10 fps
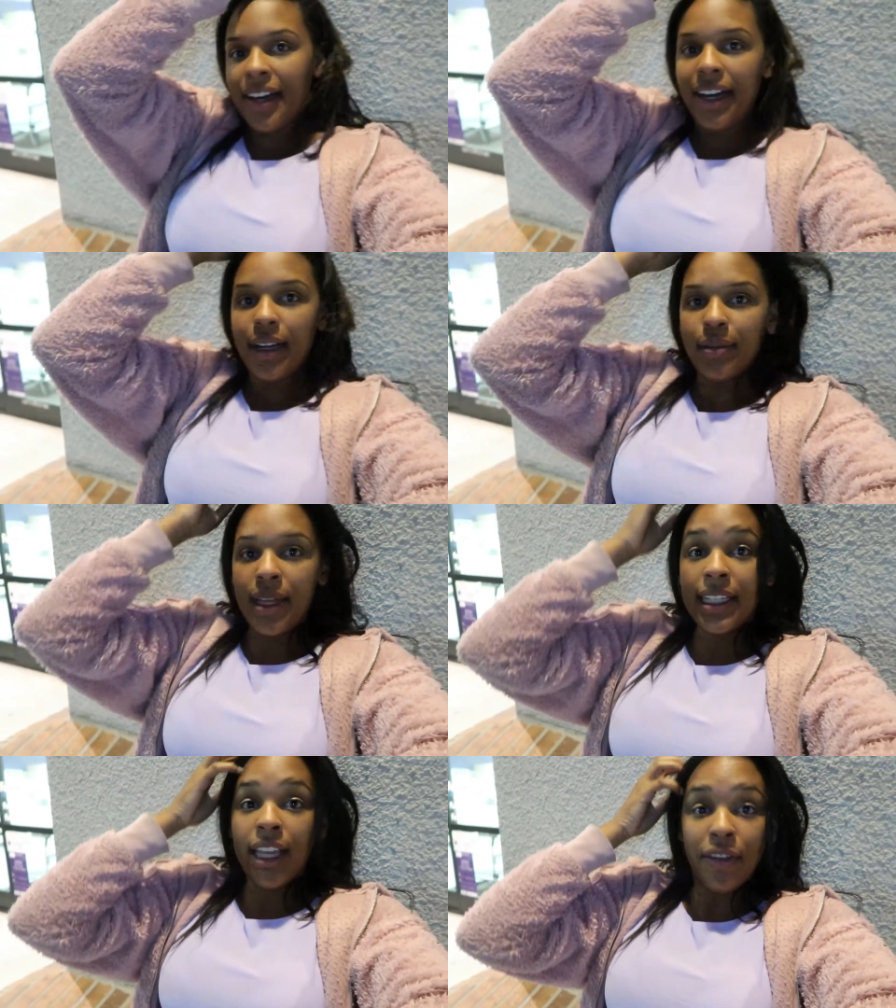Um,
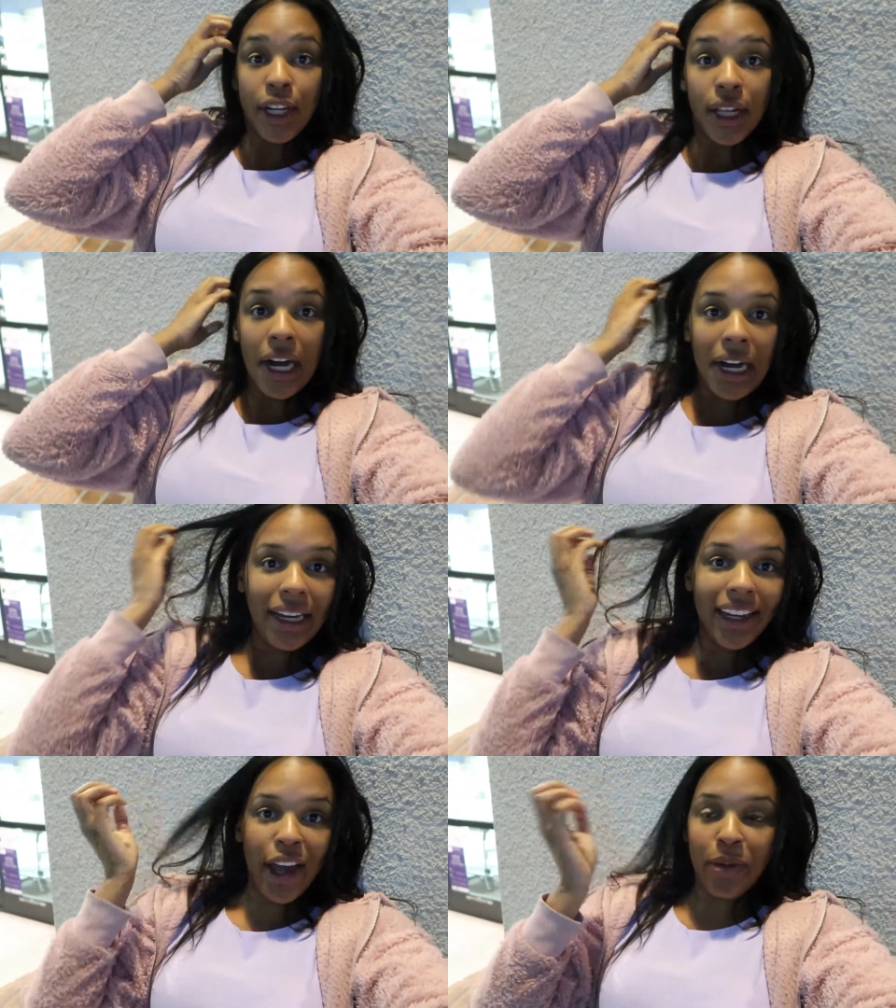it's 11
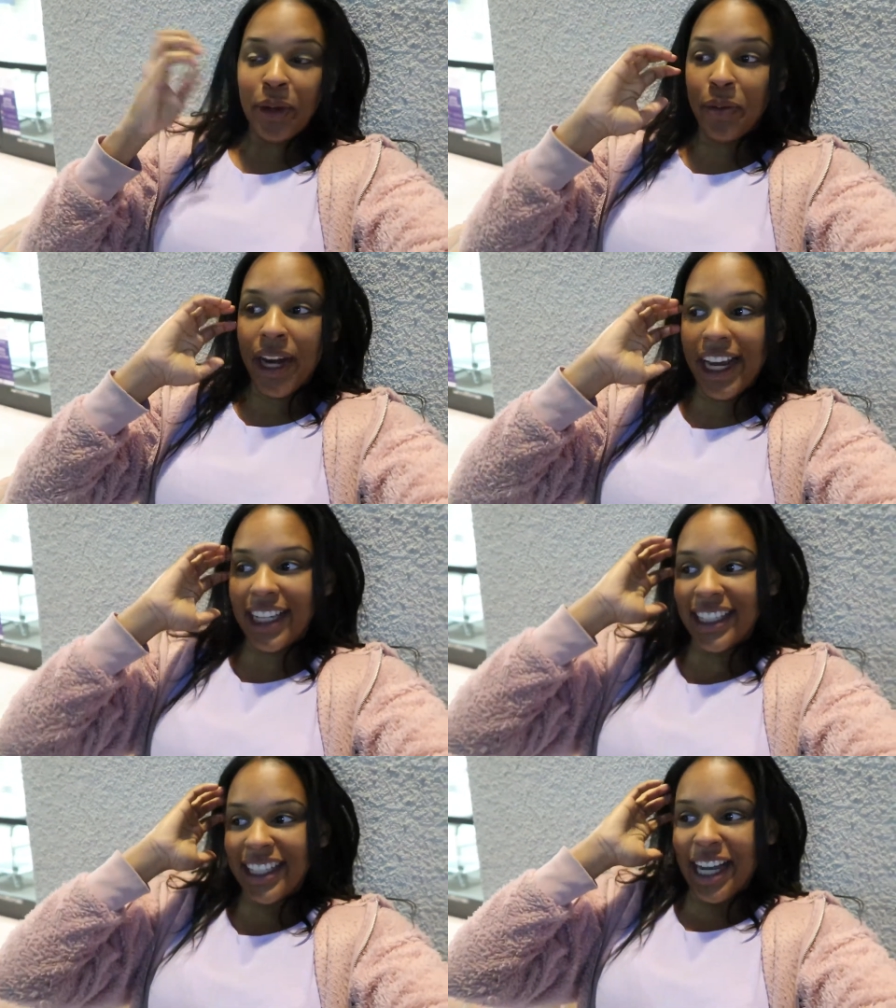o'clock and we
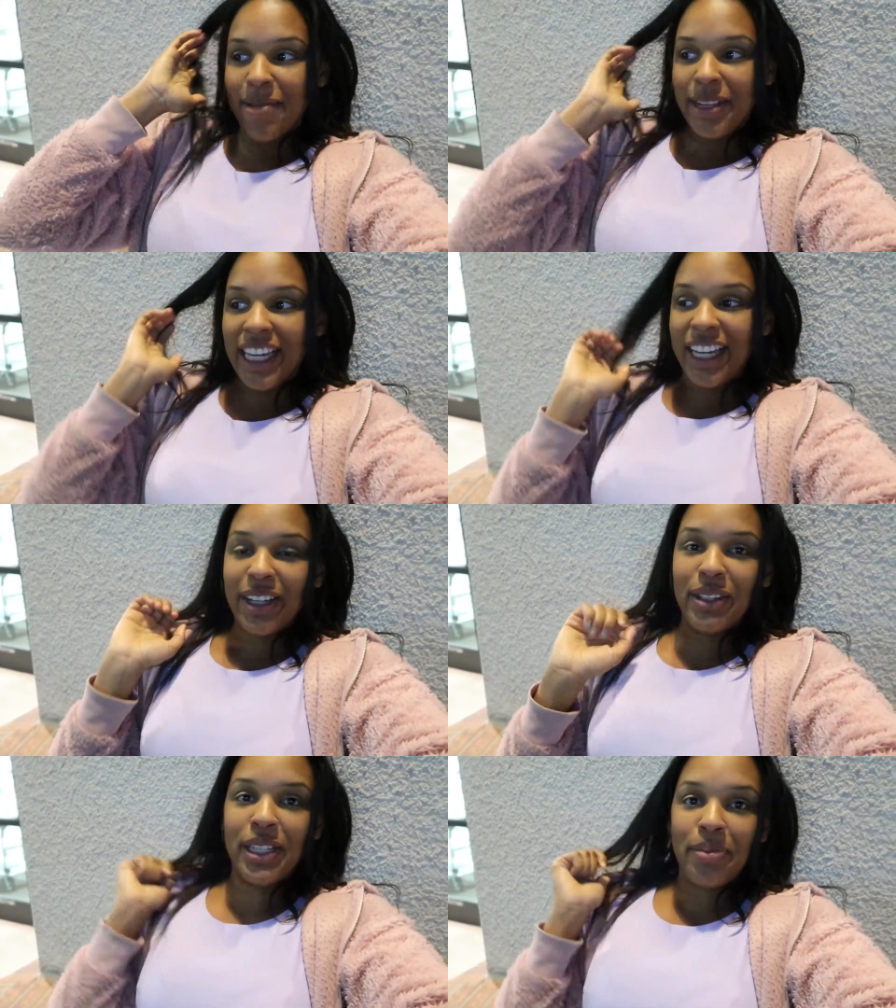raced to come to
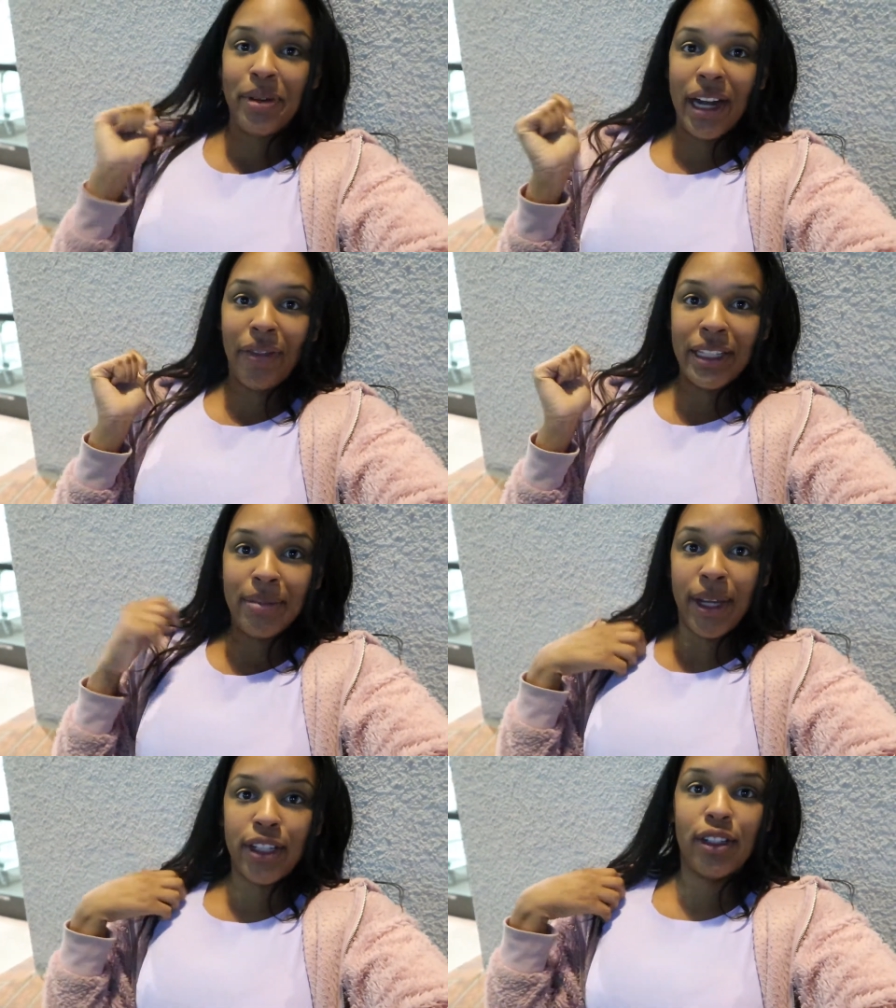Kinko's to print out these
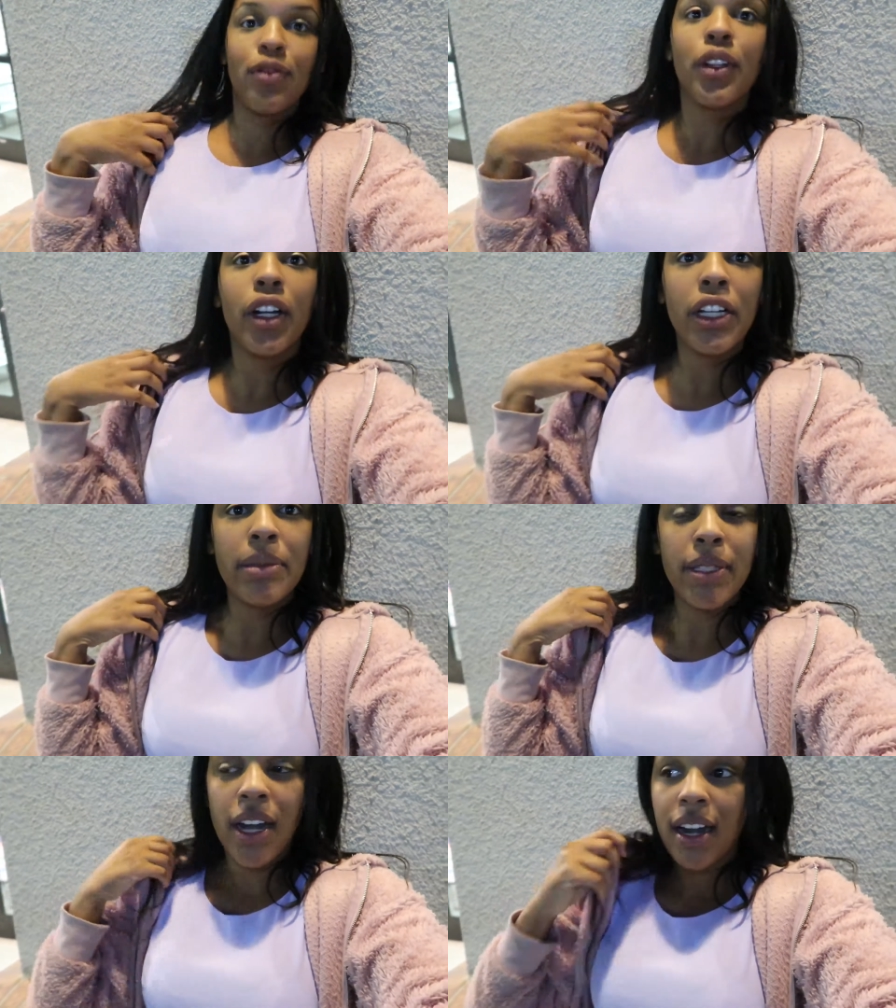pictures for their
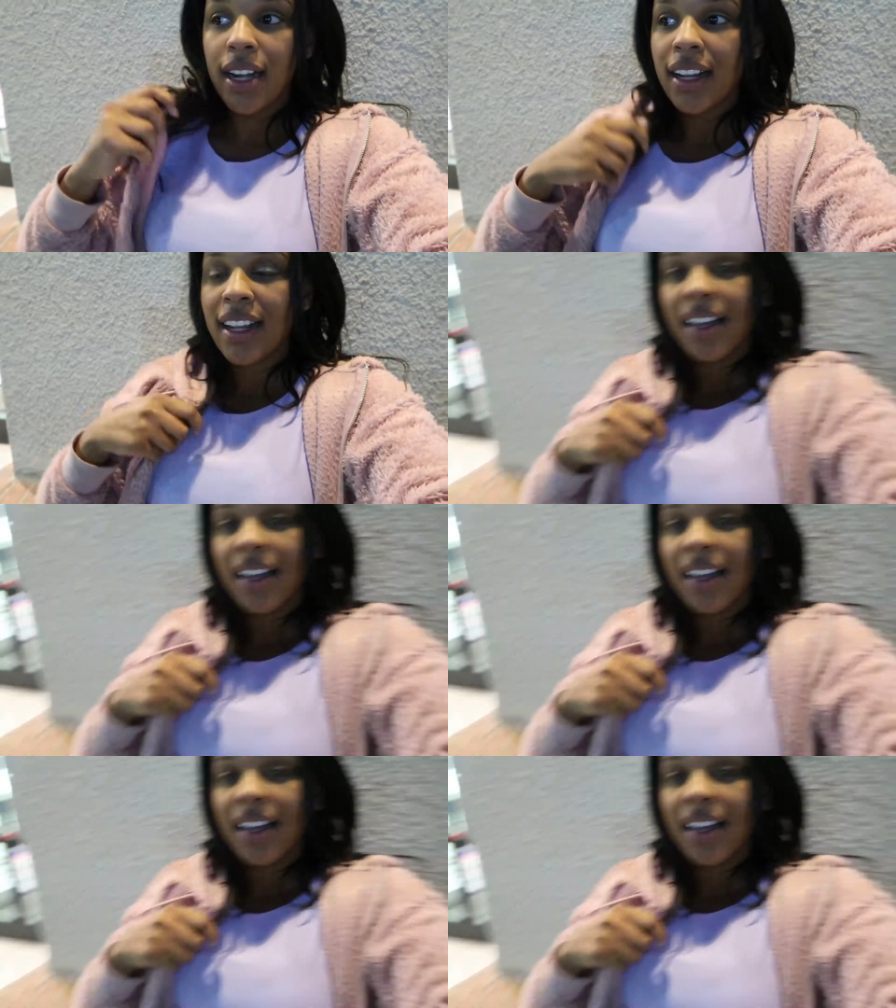Christmas card.